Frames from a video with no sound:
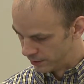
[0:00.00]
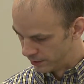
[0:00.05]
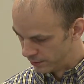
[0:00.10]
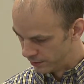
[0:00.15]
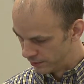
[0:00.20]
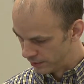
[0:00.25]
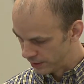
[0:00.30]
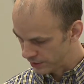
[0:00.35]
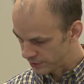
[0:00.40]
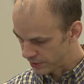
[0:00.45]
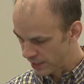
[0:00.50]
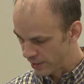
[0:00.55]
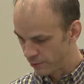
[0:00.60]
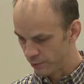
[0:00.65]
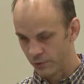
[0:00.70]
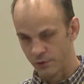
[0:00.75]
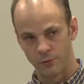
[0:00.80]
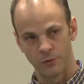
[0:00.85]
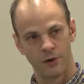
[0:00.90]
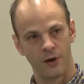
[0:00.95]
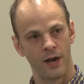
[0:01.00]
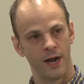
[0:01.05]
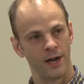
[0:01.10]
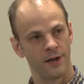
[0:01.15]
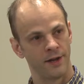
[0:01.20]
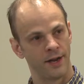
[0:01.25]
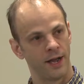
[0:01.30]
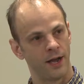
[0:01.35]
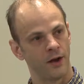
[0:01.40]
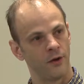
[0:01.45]
That's kind of where we're at
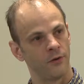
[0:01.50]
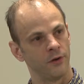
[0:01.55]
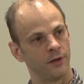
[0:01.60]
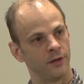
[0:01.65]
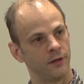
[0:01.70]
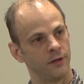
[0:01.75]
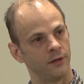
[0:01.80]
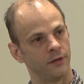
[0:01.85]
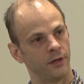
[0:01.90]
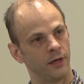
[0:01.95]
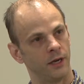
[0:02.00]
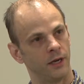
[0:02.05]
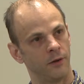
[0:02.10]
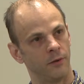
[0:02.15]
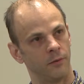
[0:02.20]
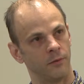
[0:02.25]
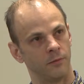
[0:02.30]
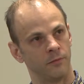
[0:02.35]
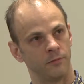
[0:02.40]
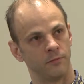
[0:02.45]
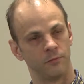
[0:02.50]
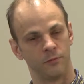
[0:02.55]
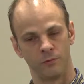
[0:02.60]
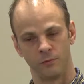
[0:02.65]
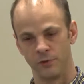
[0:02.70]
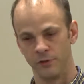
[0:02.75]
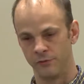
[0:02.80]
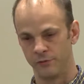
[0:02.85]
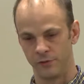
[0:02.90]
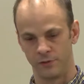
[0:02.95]
now, and
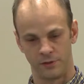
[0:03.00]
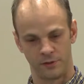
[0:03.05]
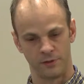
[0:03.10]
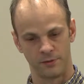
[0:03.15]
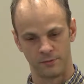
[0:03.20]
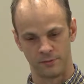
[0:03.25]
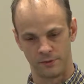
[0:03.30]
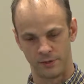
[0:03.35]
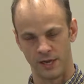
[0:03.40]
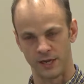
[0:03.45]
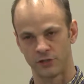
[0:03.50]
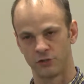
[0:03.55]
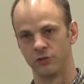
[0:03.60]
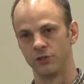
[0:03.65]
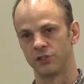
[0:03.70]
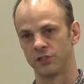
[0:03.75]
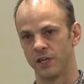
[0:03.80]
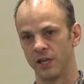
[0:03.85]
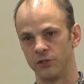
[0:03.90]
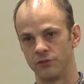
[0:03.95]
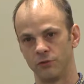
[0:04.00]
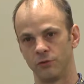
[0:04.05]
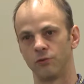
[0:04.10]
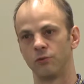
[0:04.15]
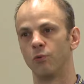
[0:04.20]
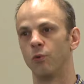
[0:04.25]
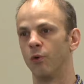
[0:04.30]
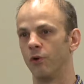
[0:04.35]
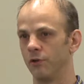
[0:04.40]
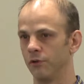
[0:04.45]
we've actually scheduled
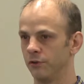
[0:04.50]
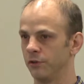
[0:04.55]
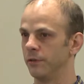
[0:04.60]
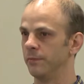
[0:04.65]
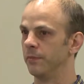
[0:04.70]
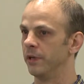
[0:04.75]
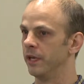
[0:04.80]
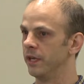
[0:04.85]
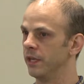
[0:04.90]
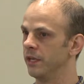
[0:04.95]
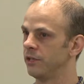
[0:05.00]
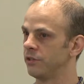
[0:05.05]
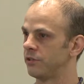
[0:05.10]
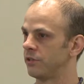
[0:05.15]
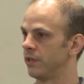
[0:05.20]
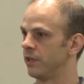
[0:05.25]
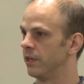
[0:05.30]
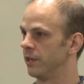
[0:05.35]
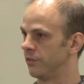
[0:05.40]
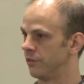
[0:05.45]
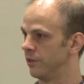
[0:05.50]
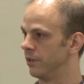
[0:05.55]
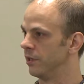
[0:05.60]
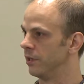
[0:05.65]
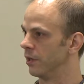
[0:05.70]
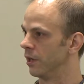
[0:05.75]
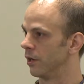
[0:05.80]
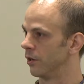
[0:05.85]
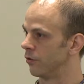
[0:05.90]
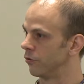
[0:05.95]
quarterly meetings to get
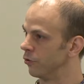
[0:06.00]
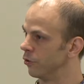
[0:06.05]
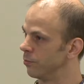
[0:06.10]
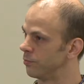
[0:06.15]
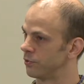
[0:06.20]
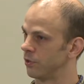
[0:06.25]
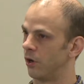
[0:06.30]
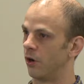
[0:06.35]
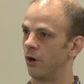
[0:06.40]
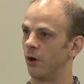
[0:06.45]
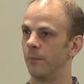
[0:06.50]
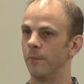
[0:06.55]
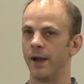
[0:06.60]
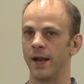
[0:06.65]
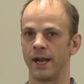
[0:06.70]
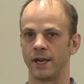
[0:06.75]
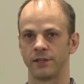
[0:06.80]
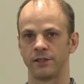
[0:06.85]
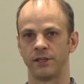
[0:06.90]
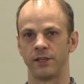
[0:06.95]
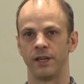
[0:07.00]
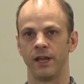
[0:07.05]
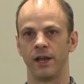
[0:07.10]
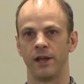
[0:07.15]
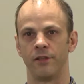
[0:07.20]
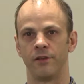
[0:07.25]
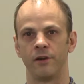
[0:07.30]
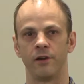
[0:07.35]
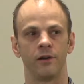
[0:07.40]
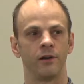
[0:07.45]
the groups all back
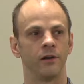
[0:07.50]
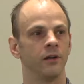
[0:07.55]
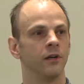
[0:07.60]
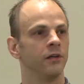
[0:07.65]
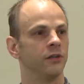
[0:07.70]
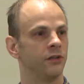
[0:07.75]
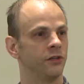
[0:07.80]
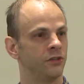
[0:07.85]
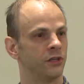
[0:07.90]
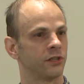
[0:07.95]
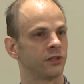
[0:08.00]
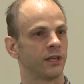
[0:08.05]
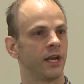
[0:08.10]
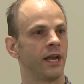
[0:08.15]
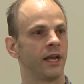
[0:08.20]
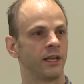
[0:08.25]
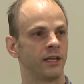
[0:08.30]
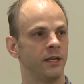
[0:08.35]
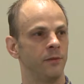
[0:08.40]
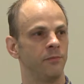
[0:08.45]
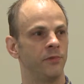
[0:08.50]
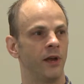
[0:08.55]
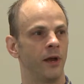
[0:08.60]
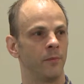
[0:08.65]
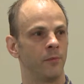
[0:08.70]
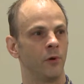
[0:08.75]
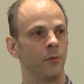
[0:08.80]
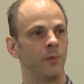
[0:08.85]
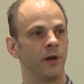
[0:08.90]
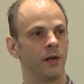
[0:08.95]
together to just kind of keep that
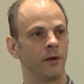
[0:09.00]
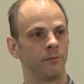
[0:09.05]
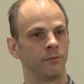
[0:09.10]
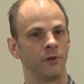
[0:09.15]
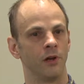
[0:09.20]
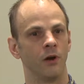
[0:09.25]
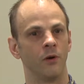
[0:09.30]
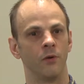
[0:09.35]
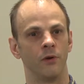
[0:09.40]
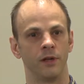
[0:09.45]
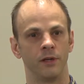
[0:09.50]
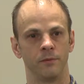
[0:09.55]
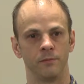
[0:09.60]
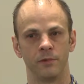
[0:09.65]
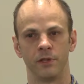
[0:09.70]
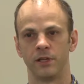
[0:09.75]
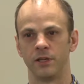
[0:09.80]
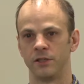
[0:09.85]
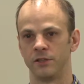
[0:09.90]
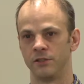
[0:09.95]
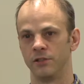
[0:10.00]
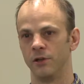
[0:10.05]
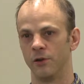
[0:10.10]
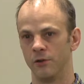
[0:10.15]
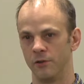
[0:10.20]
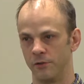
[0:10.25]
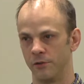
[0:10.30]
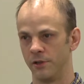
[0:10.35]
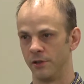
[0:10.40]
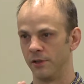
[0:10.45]
momentum going, because
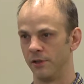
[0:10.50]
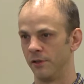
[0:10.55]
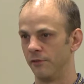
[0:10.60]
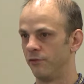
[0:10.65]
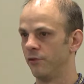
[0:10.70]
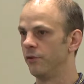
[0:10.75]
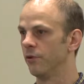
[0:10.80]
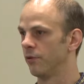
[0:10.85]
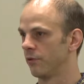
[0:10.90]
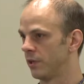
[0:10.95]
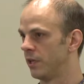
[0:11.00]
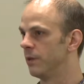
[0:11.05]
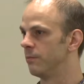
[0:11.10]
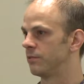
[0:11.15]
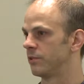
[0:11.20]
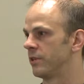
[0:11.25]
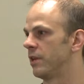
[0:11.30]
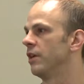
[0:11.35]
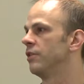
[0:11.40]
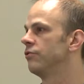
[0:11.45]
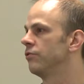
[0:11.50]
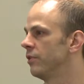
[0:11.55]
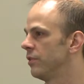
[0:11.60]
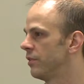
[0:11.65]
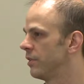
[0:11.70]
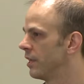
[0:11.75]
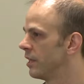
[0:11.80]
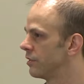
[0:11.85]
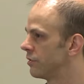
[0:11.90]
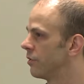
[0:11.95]
if you don't keep scheduling
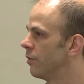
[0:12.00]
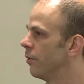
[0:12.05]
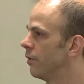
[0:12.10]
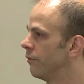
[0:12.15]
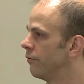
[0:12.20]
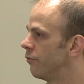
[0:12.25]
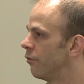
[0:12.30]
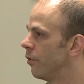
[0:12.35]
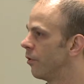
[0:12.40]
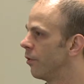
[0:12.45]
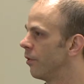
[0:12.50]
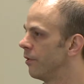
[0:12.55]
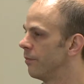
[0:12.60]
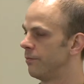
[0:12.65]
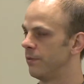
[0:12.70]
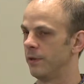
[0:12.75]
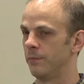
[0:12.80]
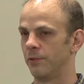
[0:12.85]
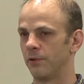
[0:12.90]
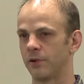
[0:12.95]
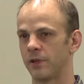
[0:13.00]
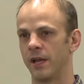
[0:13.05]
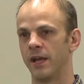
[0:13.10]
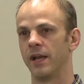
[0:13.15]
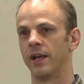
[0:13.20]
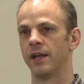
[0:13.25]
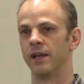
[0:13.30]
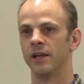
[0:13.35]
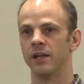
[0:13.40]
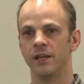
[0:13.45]
things going forward, people
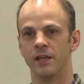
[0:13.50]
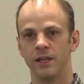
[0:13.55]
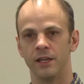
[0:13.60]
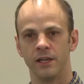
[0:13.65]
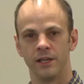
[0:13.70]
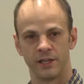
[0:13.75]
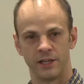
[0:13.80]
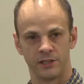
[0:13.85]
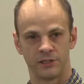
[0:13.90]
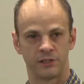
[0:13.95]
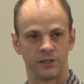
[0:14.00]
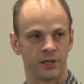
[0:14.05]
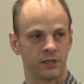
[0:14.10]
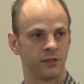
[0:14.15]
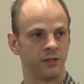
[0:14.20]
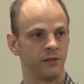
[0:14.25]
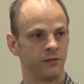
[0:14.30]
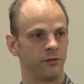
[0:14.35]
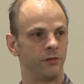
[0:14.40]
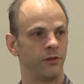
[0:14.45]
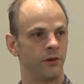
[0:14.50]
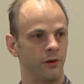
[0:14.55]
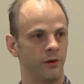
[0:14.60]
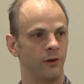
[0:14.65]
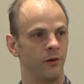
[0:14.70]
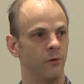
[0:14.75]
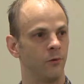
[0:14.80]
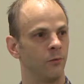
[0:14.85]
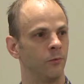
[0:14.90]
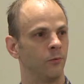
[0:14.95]
kind of get sucked into their
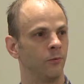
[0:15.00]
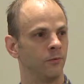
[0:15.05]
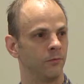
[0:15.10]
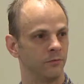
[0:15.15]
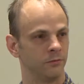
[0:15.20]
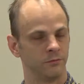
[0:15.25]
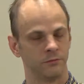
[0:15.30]
own